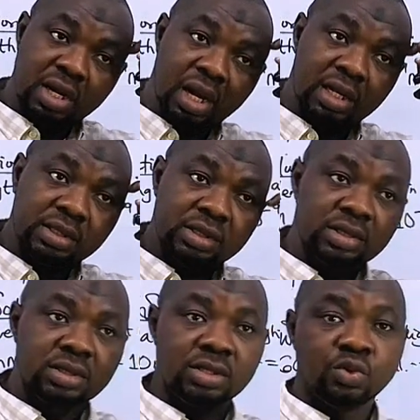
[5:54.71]
And
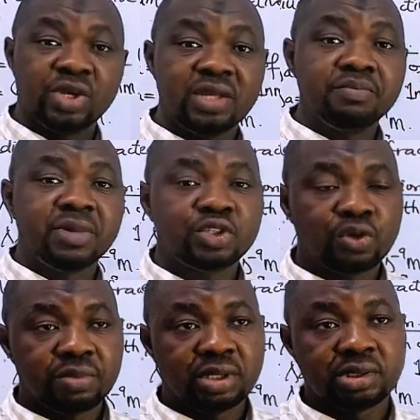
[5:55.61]
in
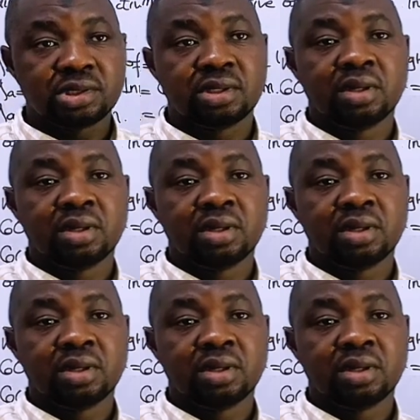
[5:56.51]
measurement,